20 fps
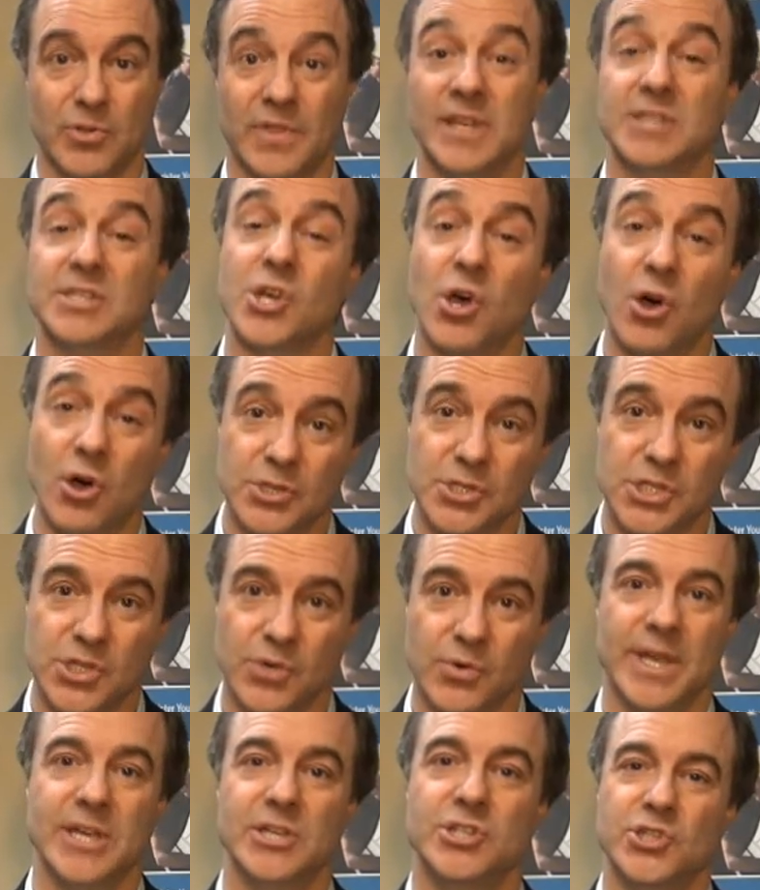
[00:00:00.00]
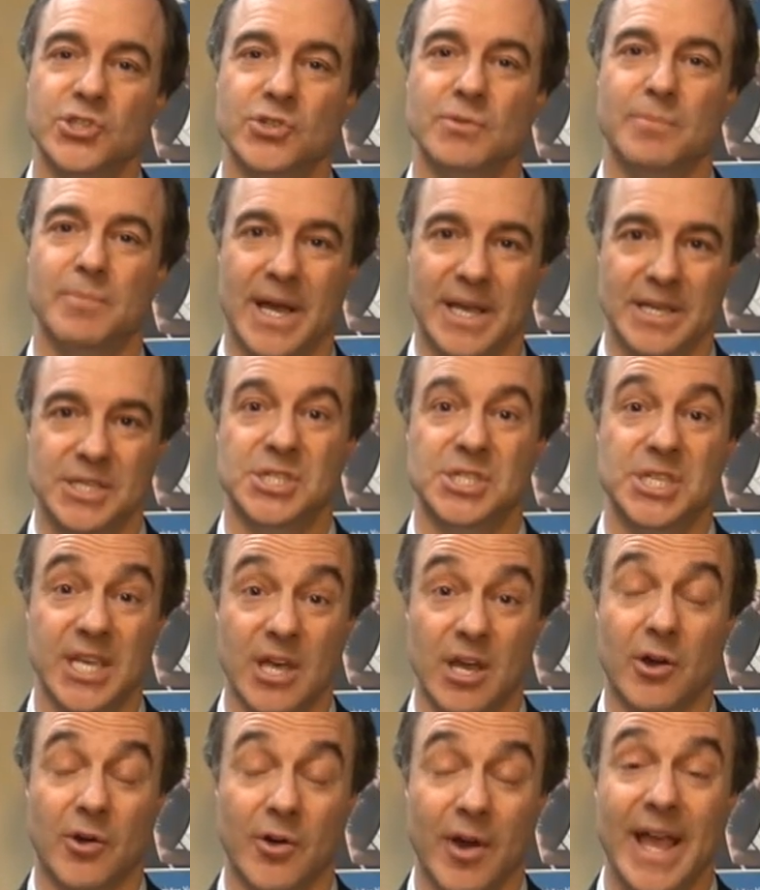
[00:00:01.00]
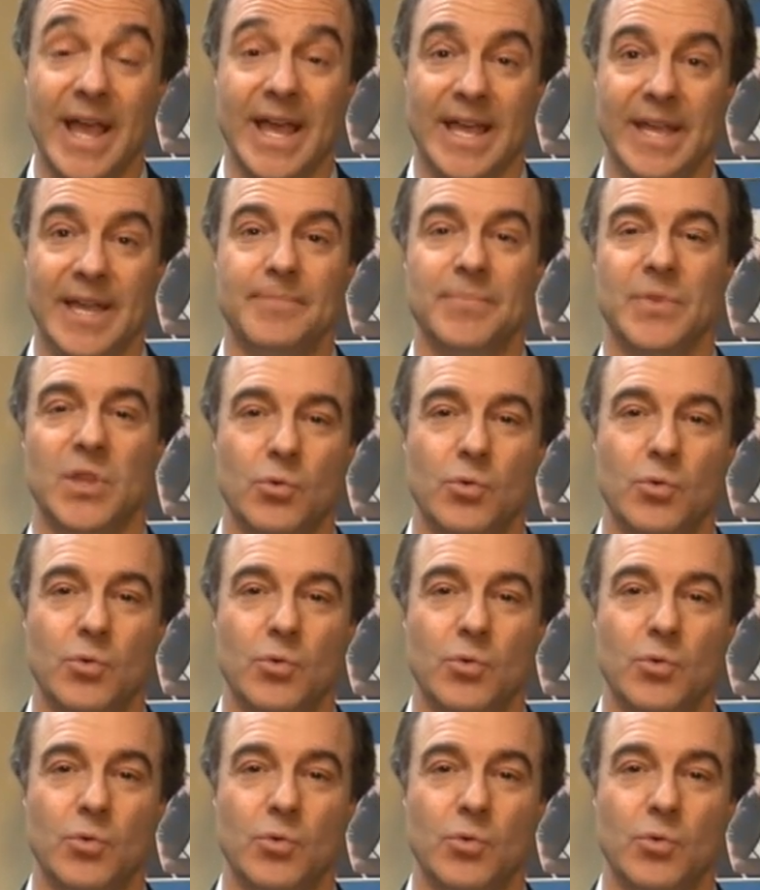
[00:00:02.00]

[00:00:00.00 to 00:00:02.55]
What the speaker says: that's also issued by CRA,